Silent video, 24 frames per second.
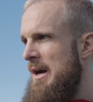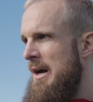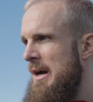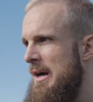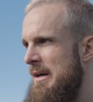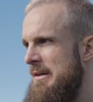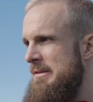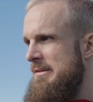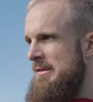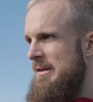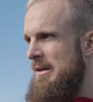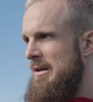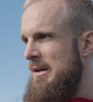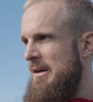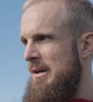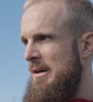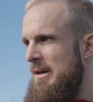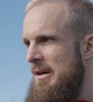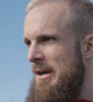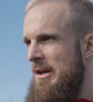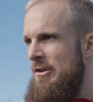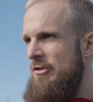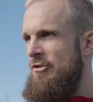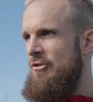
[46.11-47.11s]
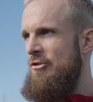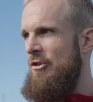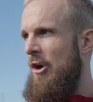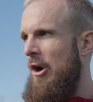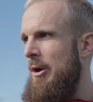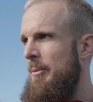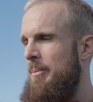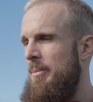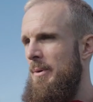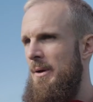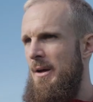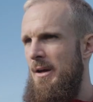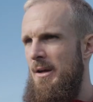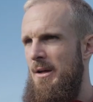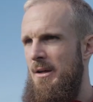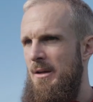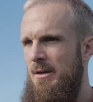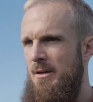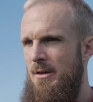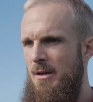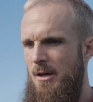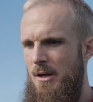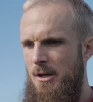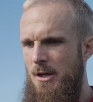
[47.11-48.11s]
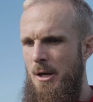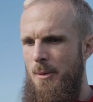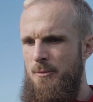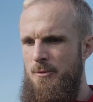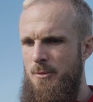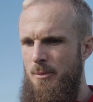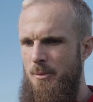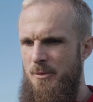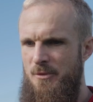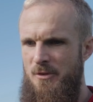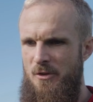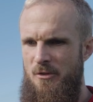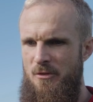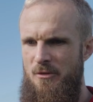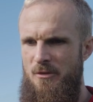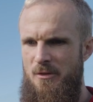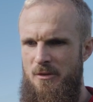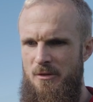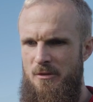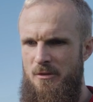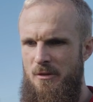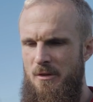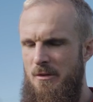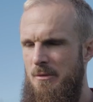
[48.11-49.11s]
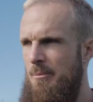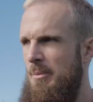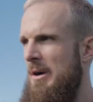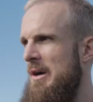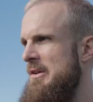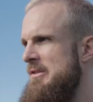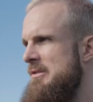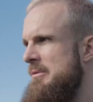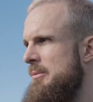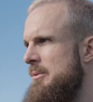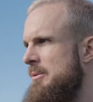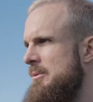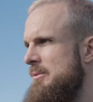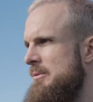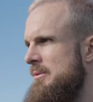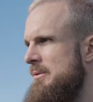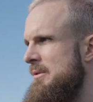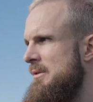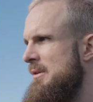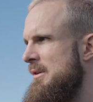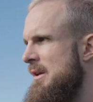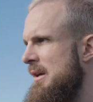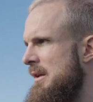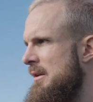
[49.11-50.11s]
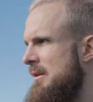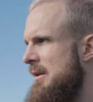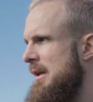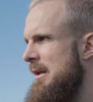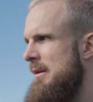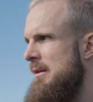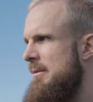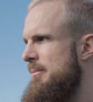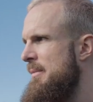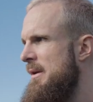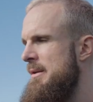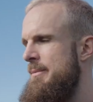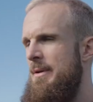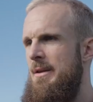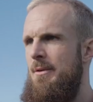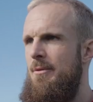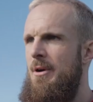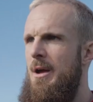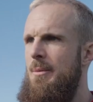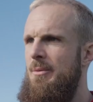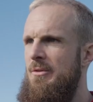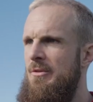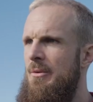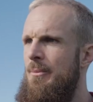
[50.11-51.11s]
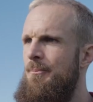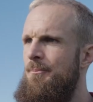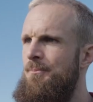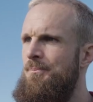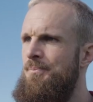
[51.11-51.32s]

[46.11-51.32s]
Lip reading: as sharp in uncomfortable positions as possible, and get many, many reps.